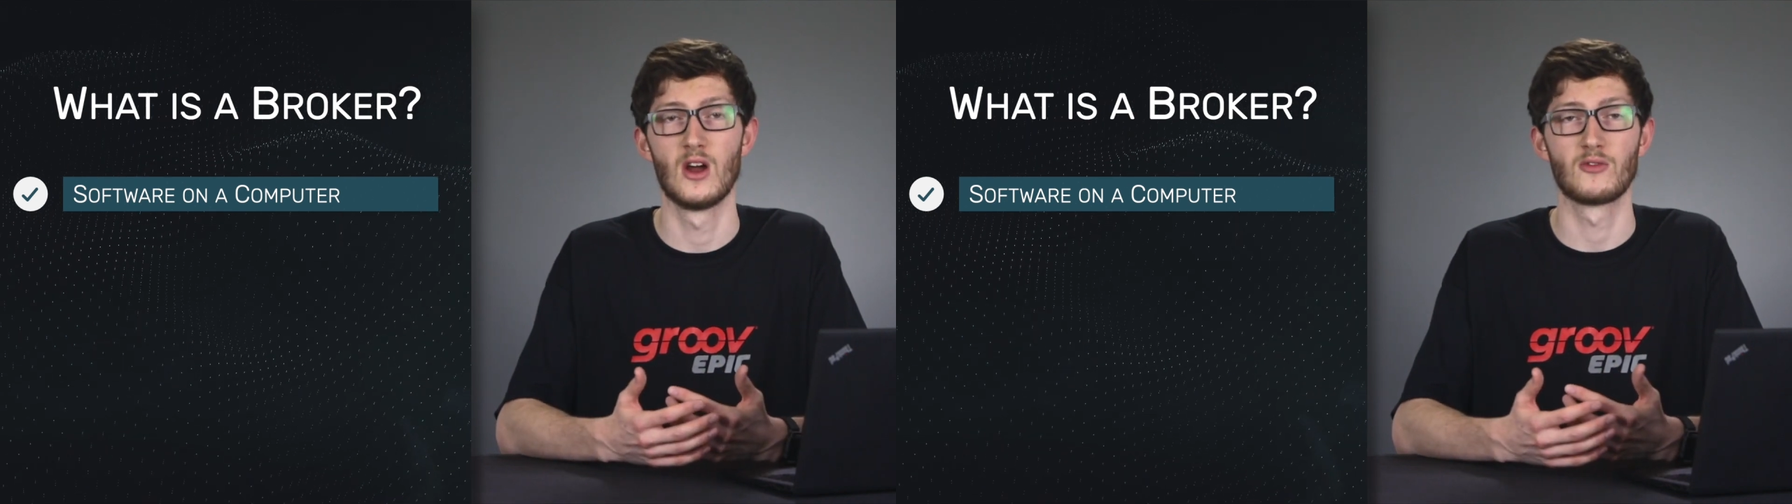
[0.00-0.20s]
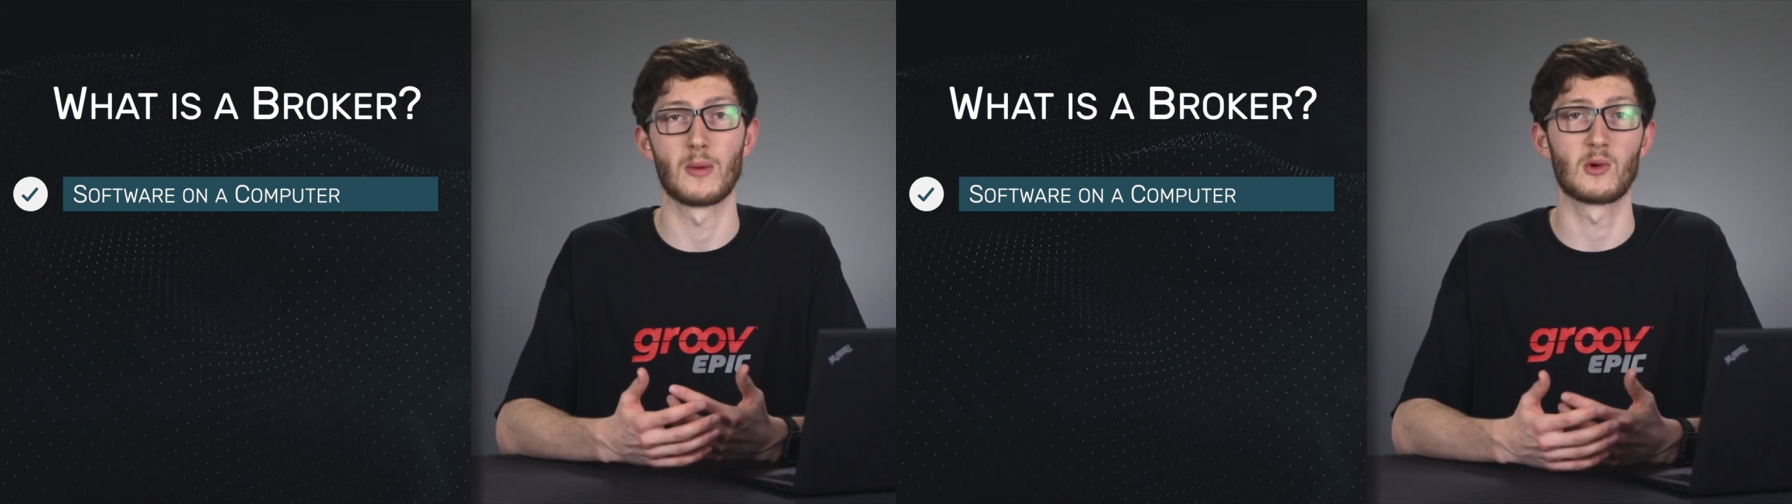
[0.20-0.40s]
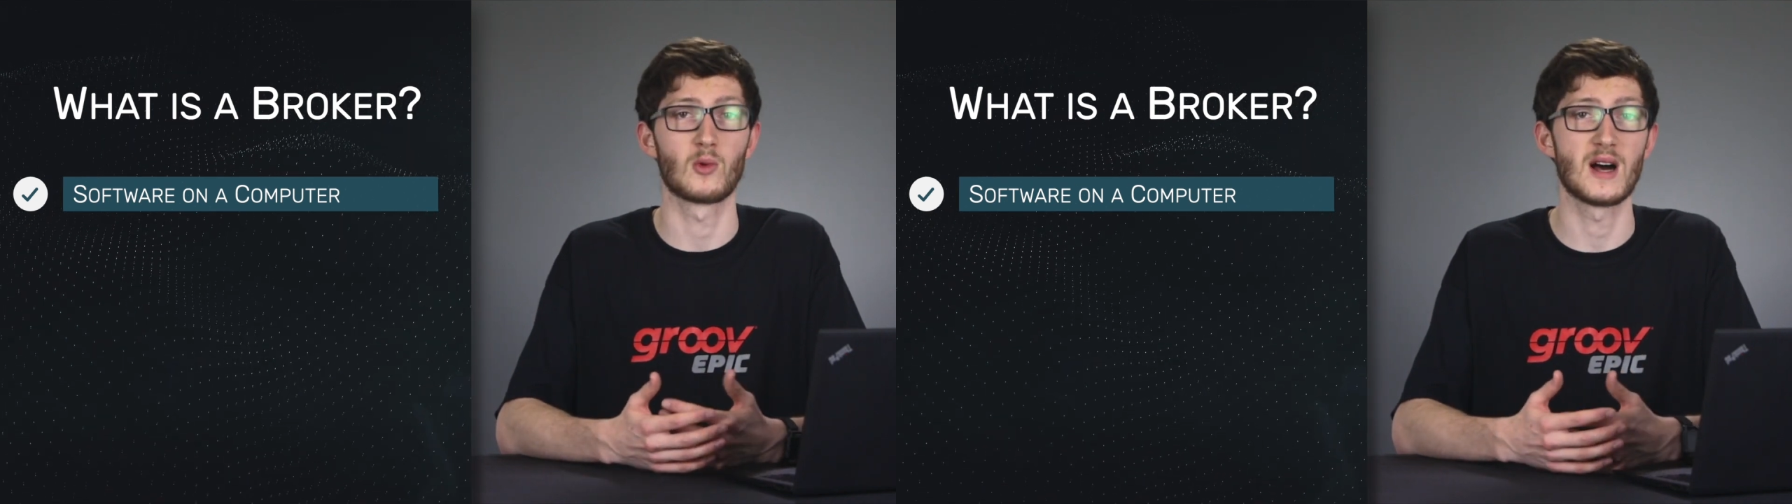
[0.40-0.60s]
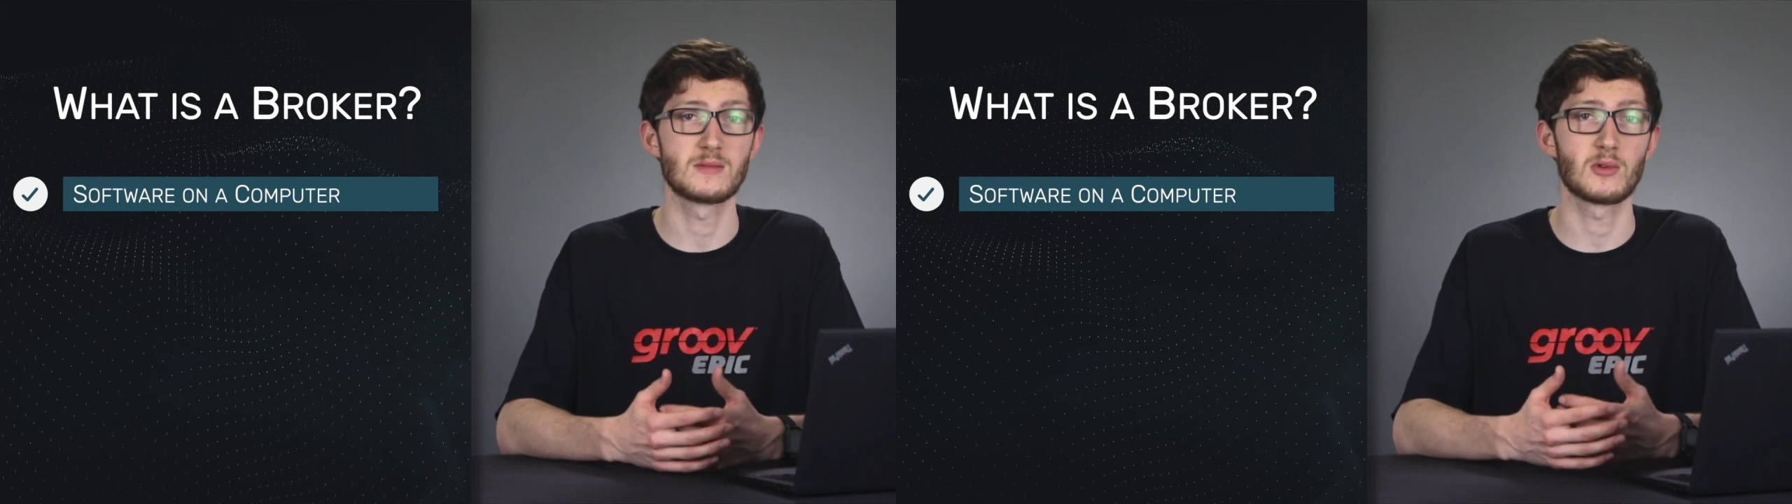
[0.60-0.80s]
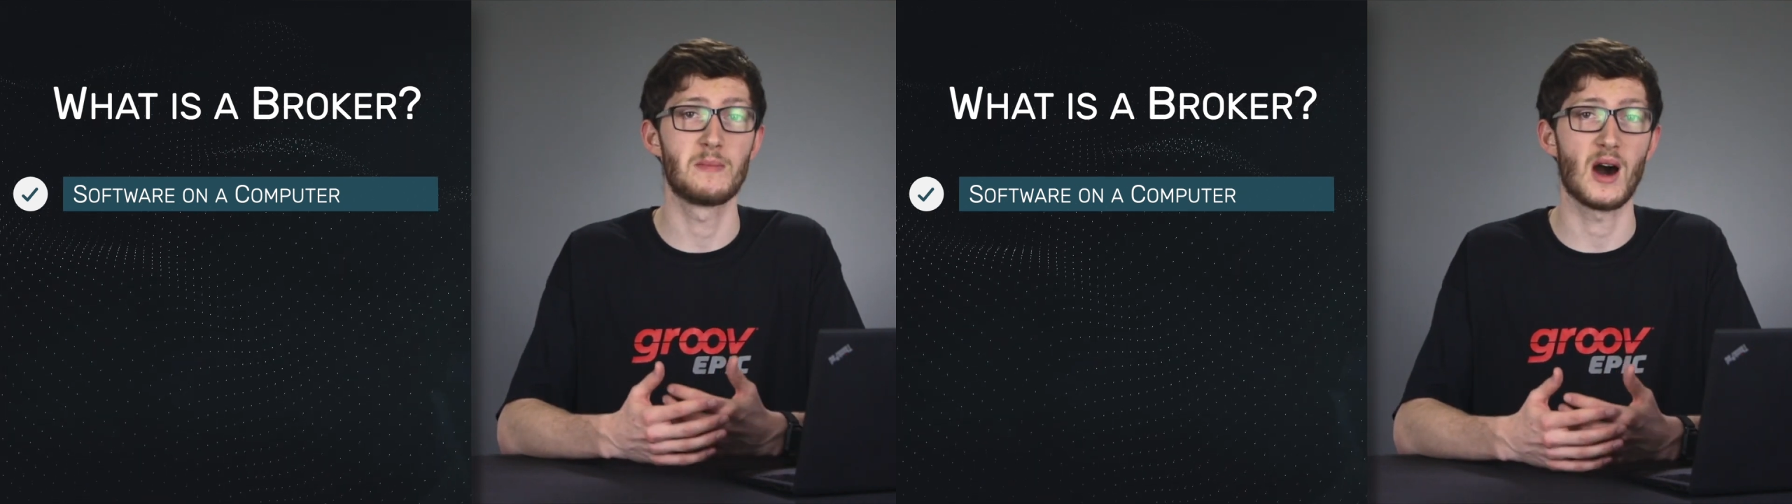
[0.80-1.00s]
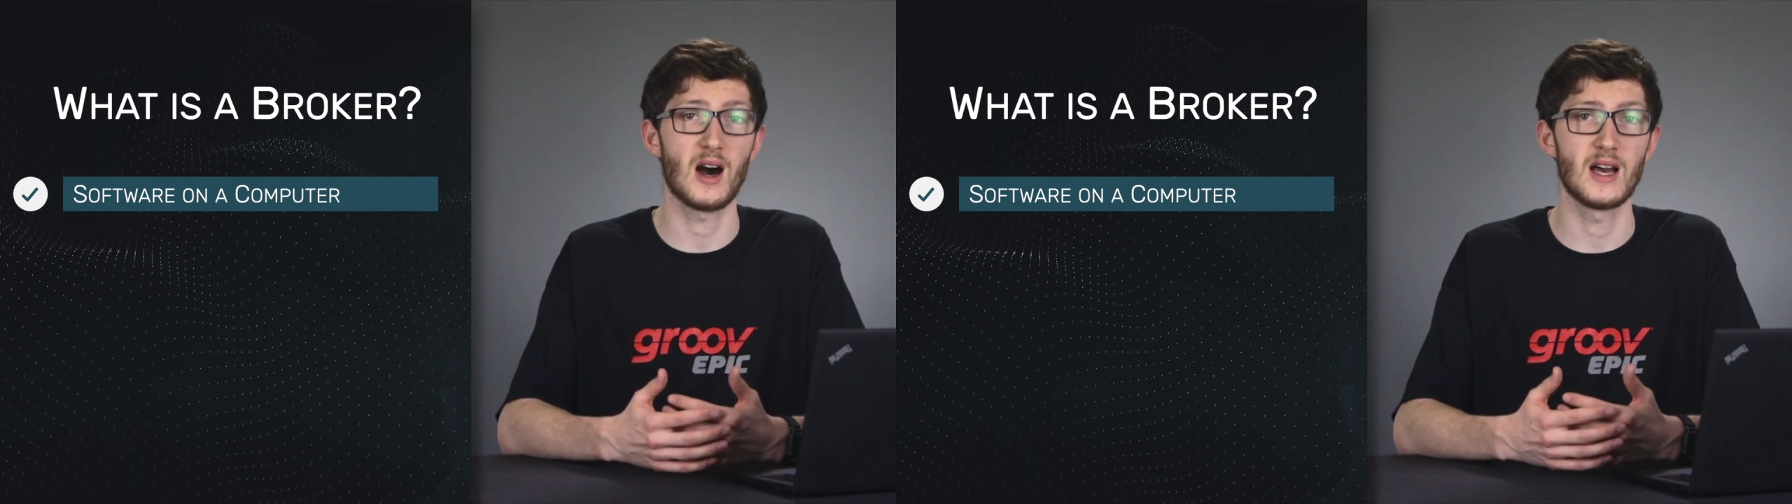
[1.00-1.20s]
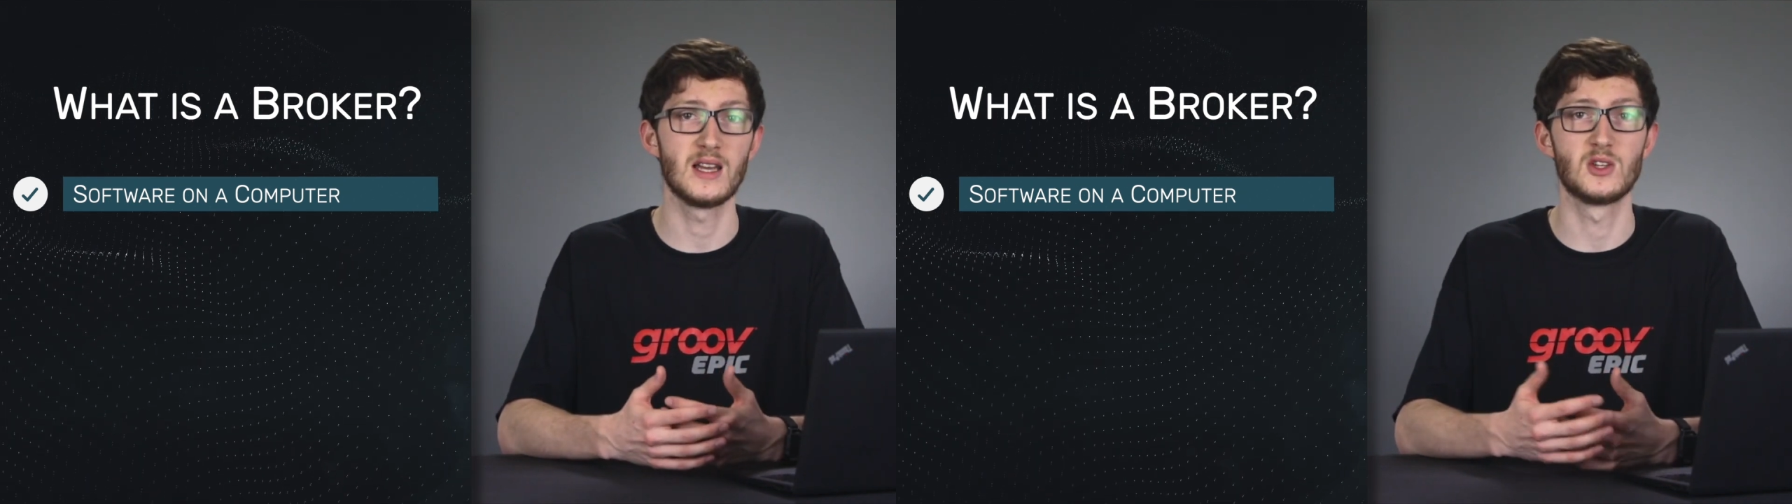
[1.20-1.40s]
from a Raspberry Pi